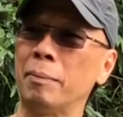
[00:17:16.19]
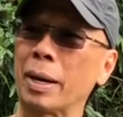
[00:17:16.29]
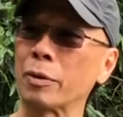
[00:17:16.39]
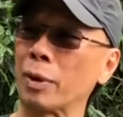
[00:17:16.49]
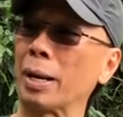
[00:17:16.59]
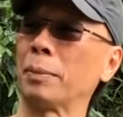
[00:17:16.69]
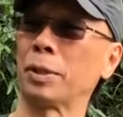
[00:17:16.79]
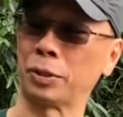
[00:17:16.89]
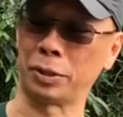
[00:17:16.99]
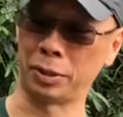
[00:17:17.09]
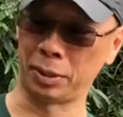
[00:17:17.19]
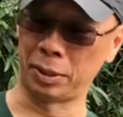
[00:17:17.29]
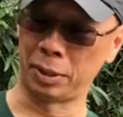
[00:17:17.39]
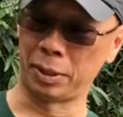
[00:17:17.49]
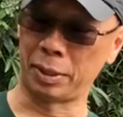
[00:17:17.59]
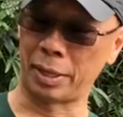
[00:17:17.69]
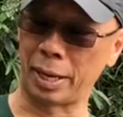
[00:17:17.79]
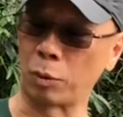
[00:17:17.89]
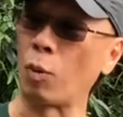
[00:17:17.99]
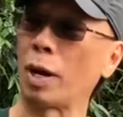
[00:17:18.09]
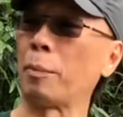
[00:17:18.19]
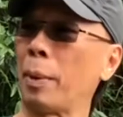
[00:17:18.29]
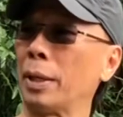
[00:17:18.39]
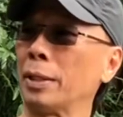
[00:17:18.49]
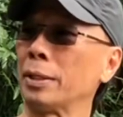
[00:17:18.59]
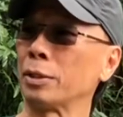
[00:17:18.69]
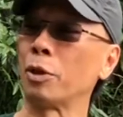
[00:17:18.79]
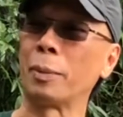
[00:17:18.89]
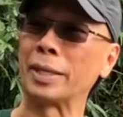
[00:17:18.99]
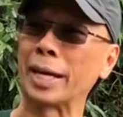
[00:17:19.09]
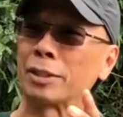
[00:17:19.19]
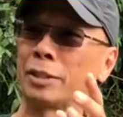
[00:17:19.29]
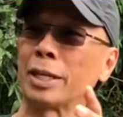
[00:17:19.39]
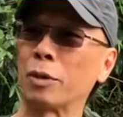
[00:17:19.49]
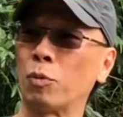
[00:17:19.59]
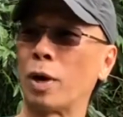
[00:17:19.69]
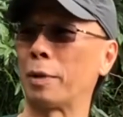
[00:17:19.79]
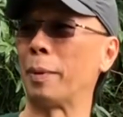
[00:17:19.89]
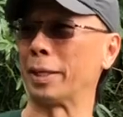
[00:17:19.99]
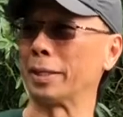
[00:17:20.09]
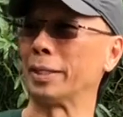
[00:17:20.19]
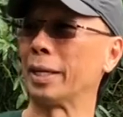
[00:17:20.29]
My grandmother had a watermelon. Told my dad to take a watermelon.